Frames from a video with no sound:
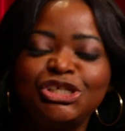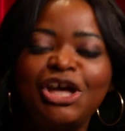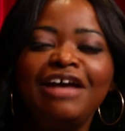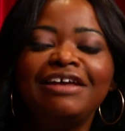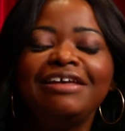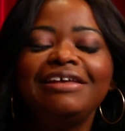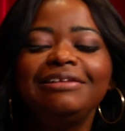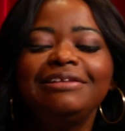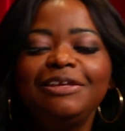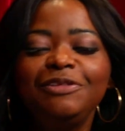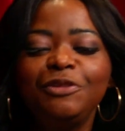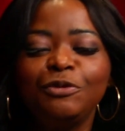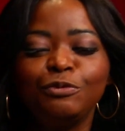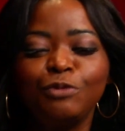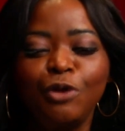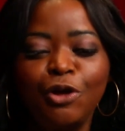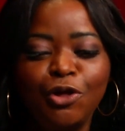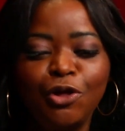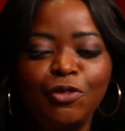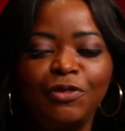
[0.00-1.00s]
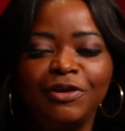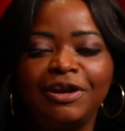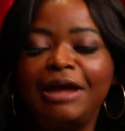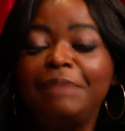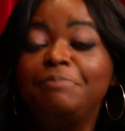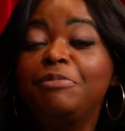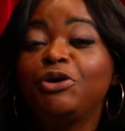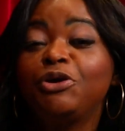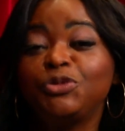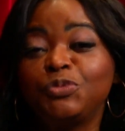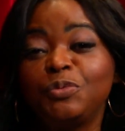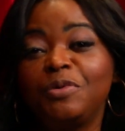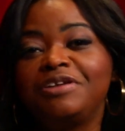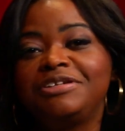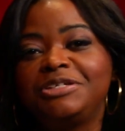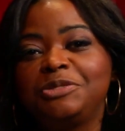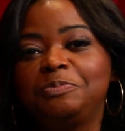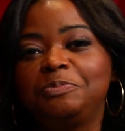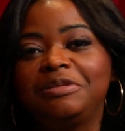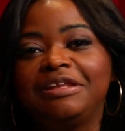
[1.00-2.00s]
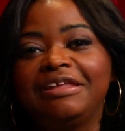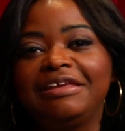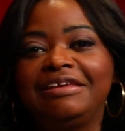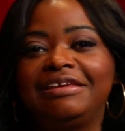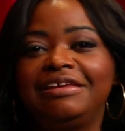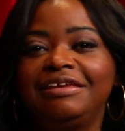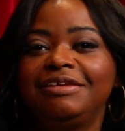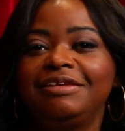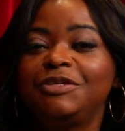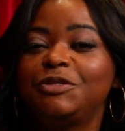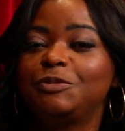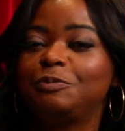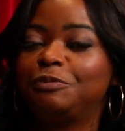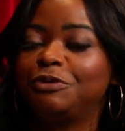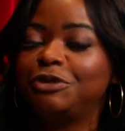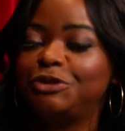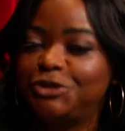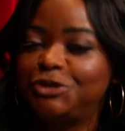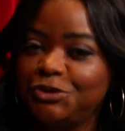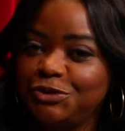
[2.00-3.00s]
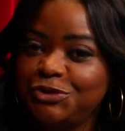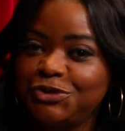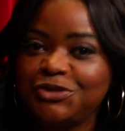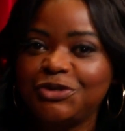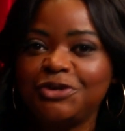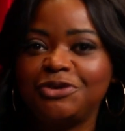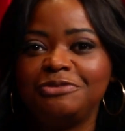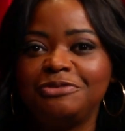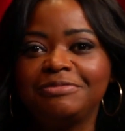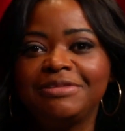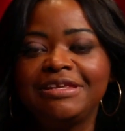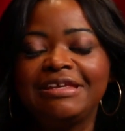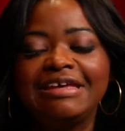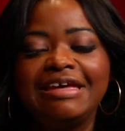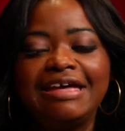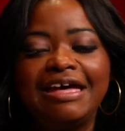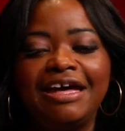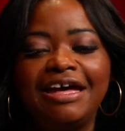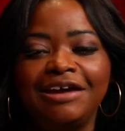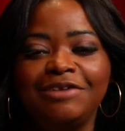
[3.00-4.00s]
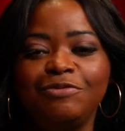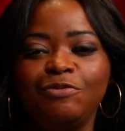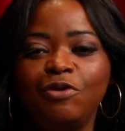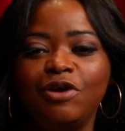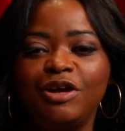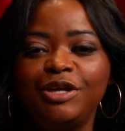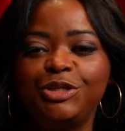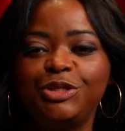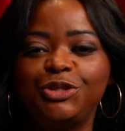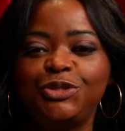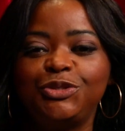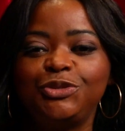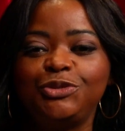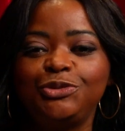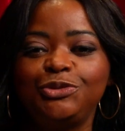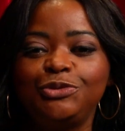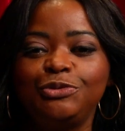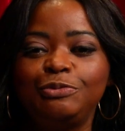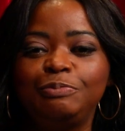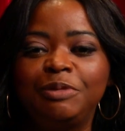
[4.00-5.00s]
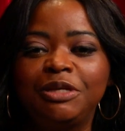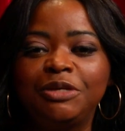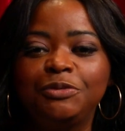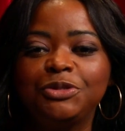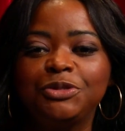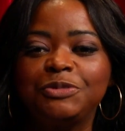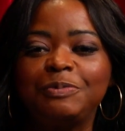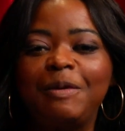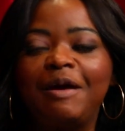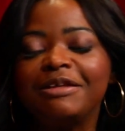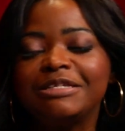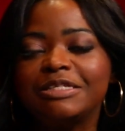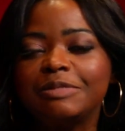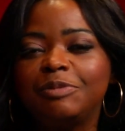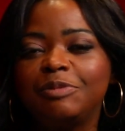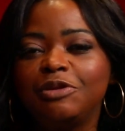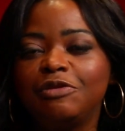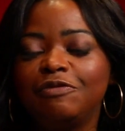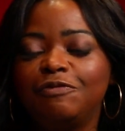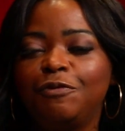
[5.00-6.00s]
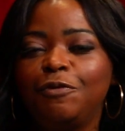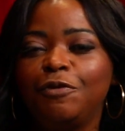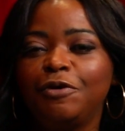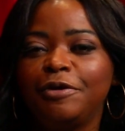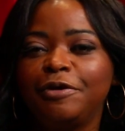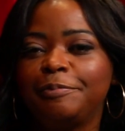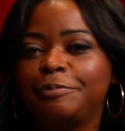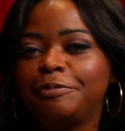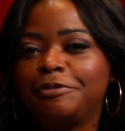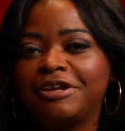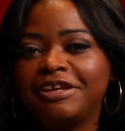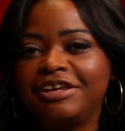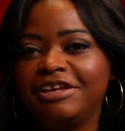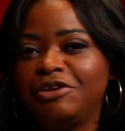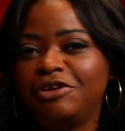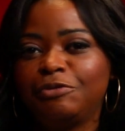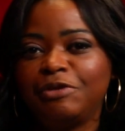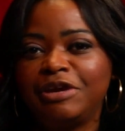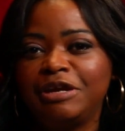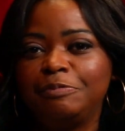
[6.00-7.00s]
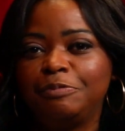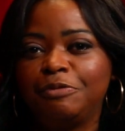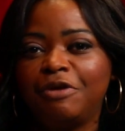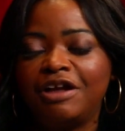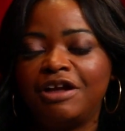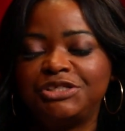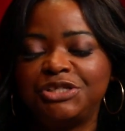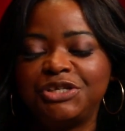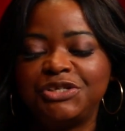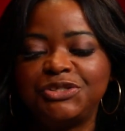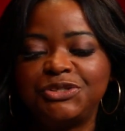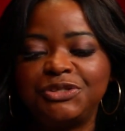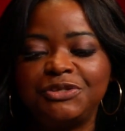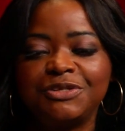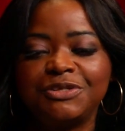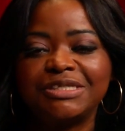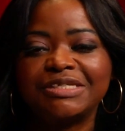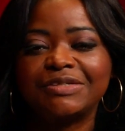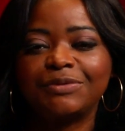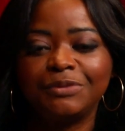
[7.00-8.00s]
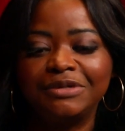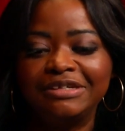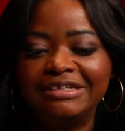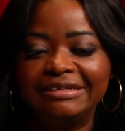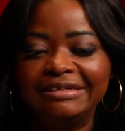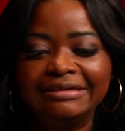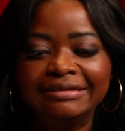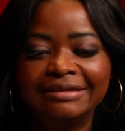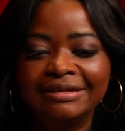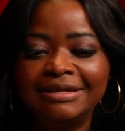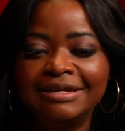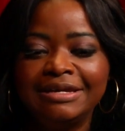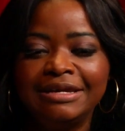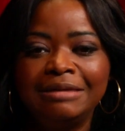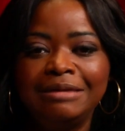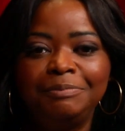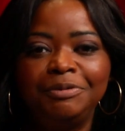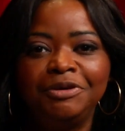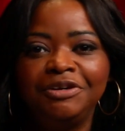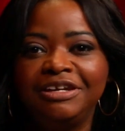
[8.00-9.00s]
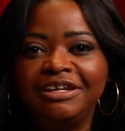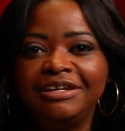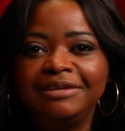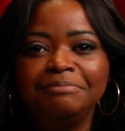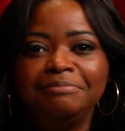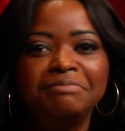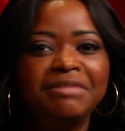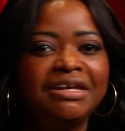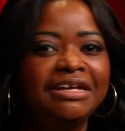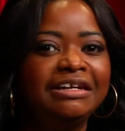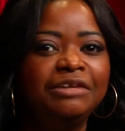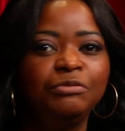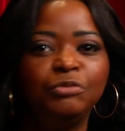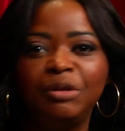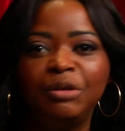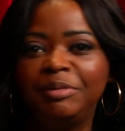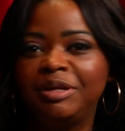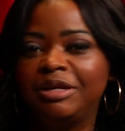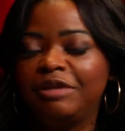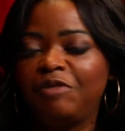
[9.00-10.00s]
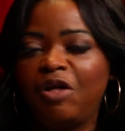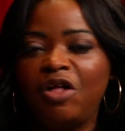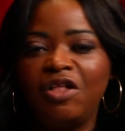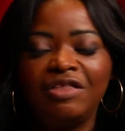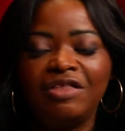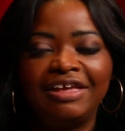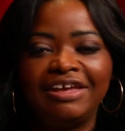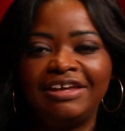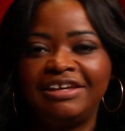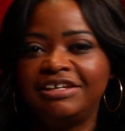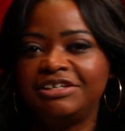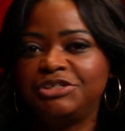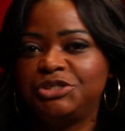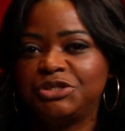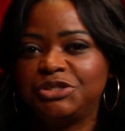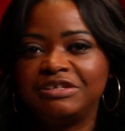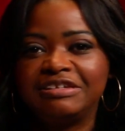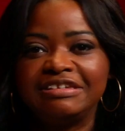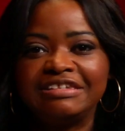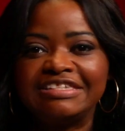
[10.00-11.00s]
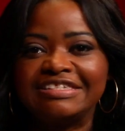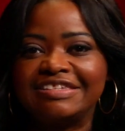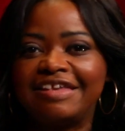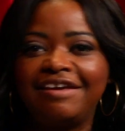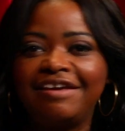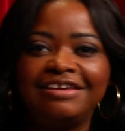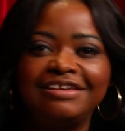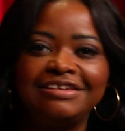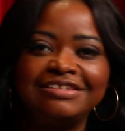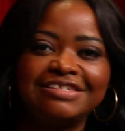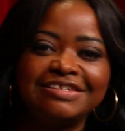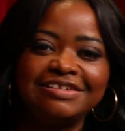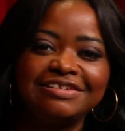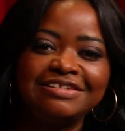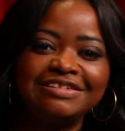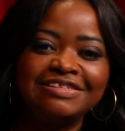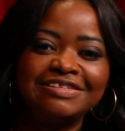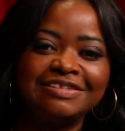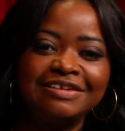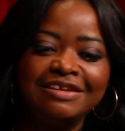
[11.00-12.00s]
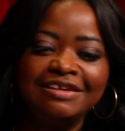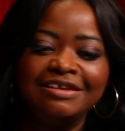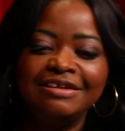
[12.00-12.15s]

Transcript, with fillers: Shockingly, the role that I most want to play is producer. I want to be responsible for bringing great projects to the screen, putting men and women of all ages, sizes,